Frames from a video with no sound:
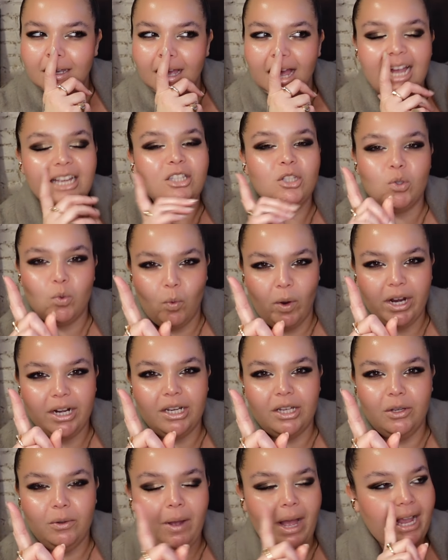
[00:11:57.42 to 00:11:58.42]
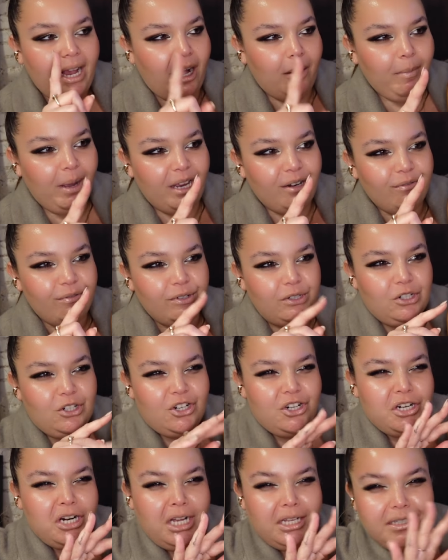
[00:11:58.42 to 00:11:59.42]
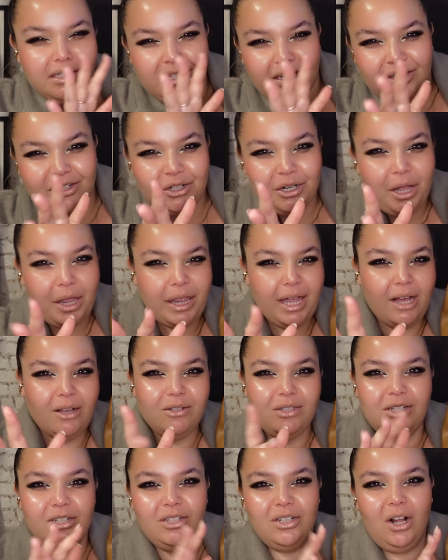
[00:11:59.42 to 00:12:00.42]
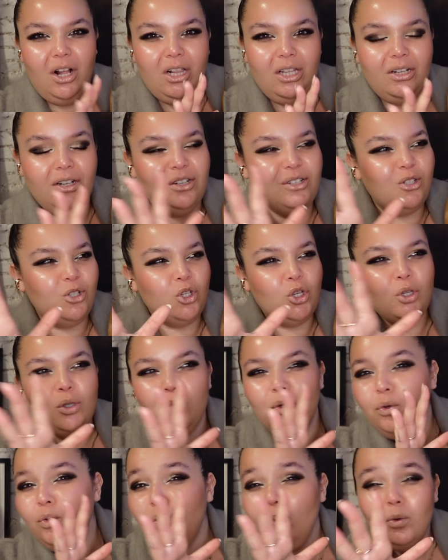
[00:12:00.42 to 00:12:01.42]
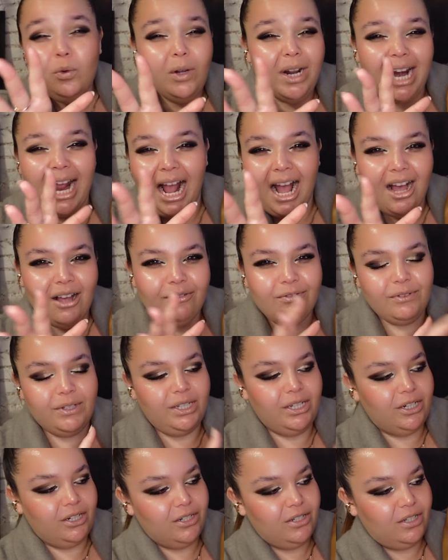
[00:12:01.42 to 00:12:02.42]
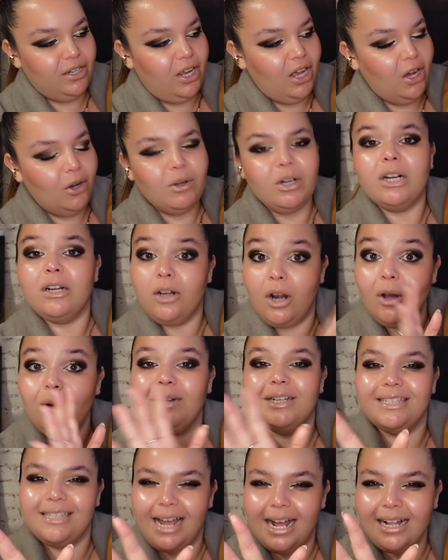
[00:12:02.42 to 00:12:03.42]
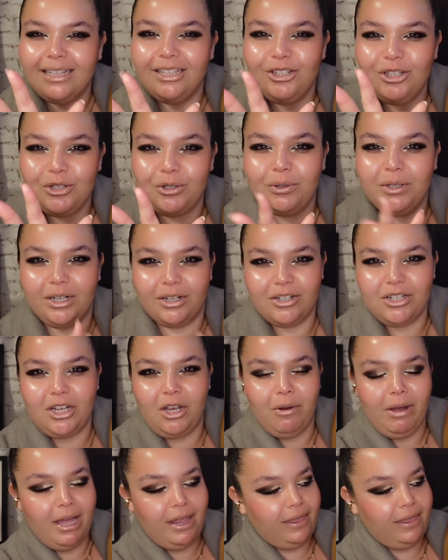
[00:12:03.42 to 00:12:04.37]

I swear to you, I got mine for just under a thousand dollars two and a half years ago, or no, exactly two years ago, I